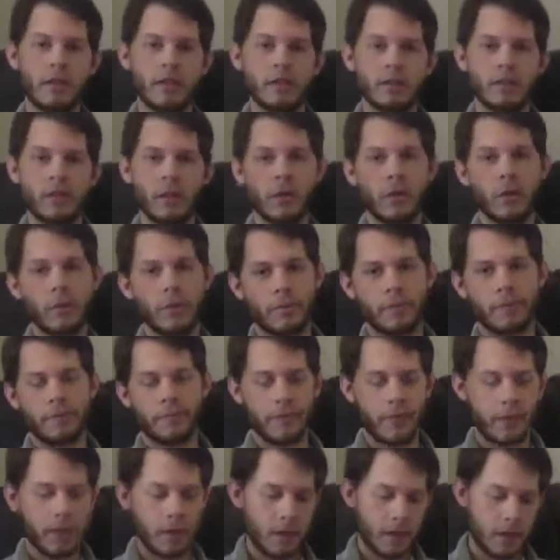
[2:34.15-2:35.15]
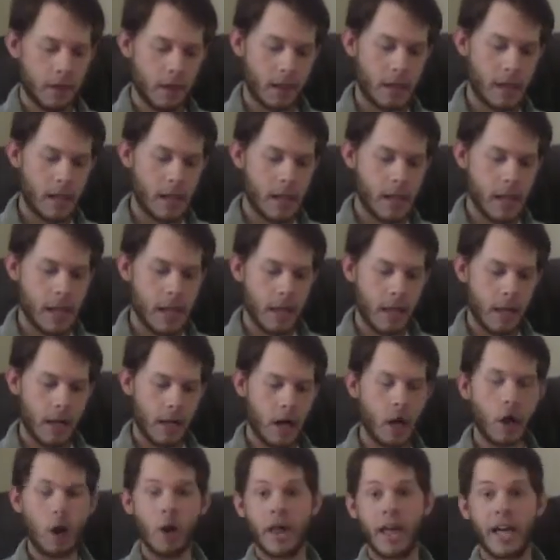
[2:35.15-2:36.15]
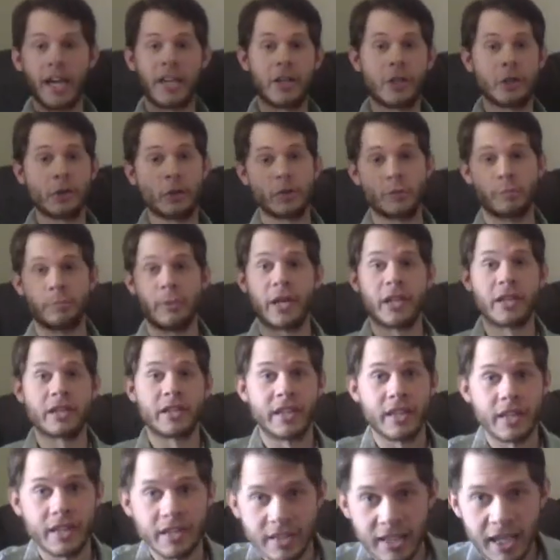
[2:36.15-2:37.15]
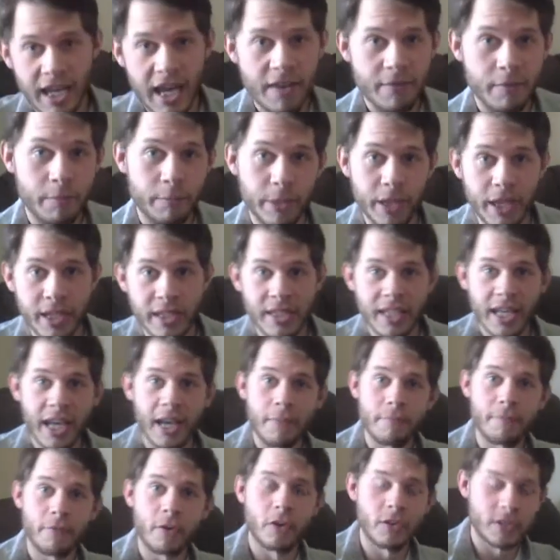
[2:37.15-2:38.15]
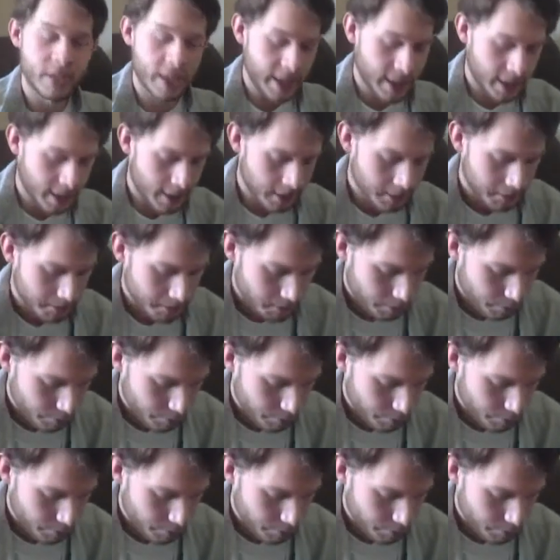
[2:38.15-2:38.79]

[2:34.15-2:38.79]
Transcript: So all I can do is speculate because I haven't played the game firsthand.